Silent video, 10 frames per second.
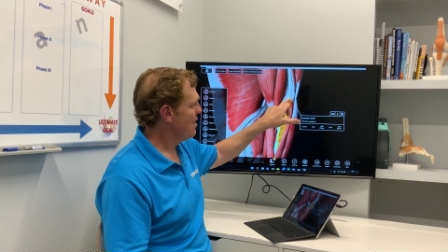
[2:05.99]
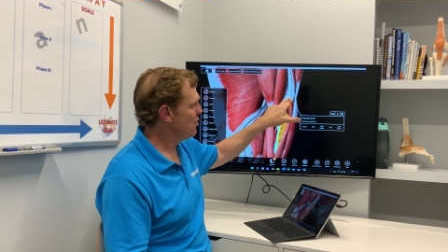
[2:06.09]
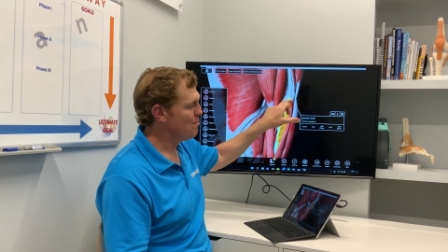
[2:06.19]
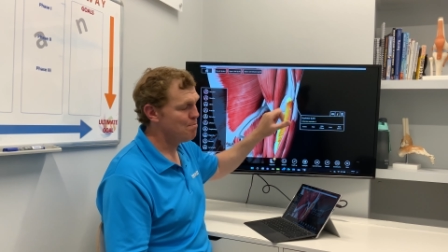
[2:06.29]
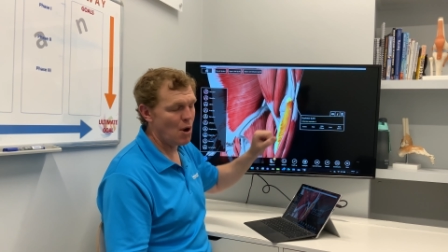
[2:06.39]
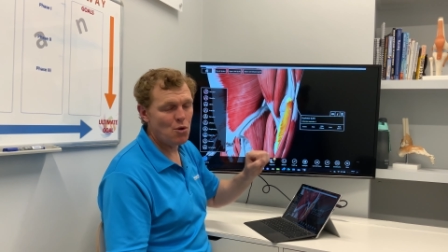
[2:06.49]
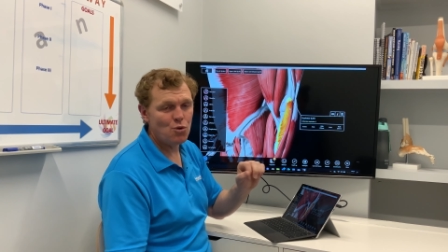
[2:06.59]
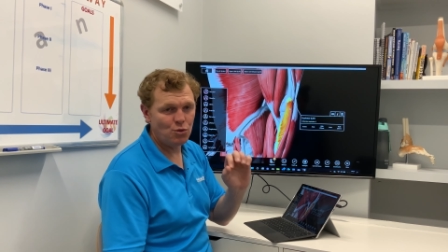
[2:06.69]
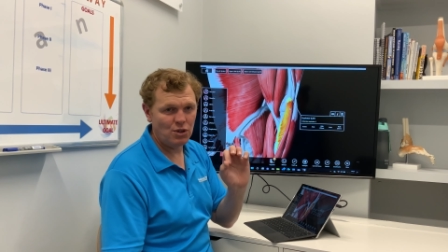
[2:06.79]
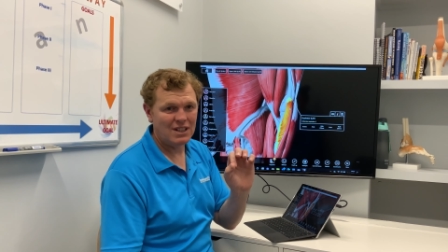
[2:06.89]
the
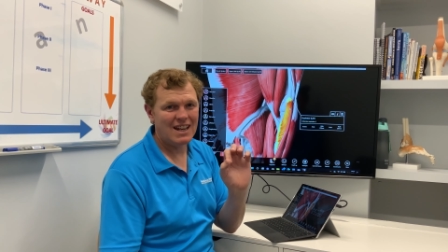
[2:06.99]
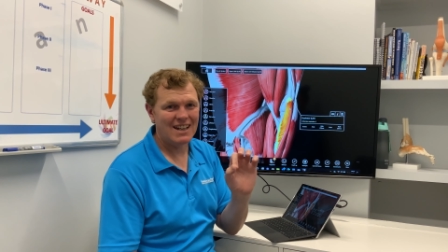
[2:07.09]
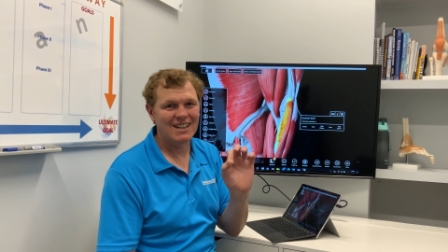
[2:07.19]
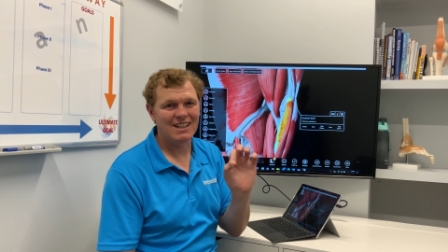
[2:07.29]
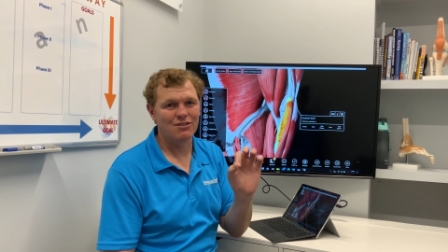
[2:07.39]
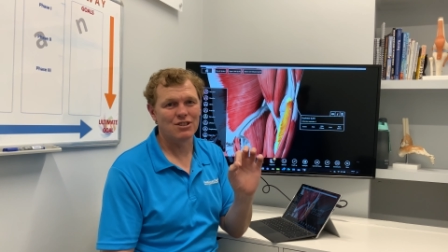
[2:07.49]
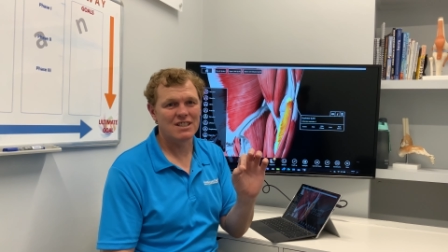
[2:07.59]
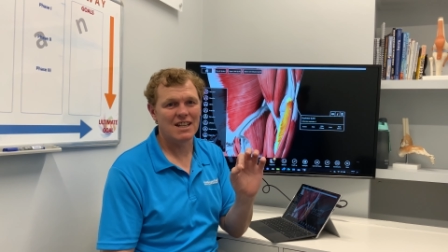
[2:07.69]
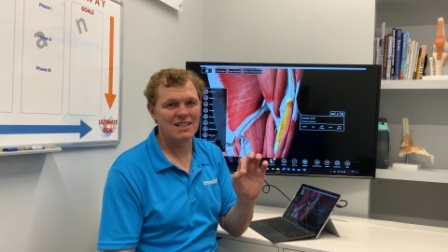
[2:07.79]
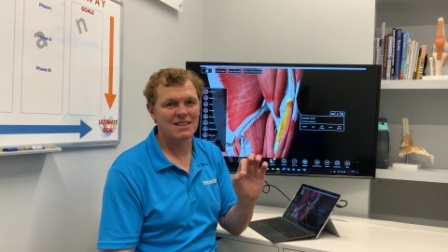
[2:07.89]
bone getting
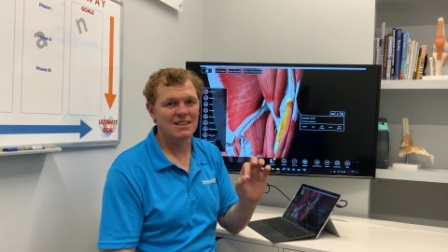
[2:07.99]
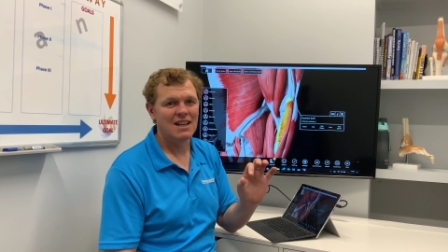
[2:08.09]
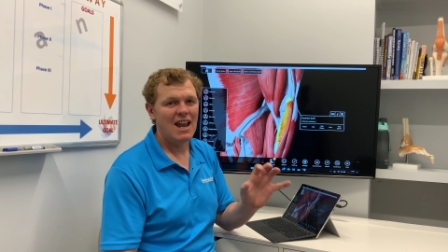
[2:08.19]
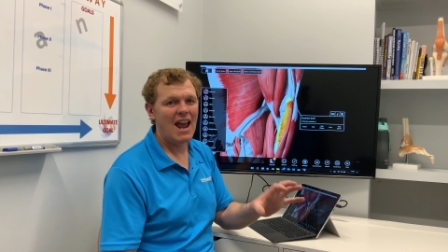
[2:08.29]
irritated,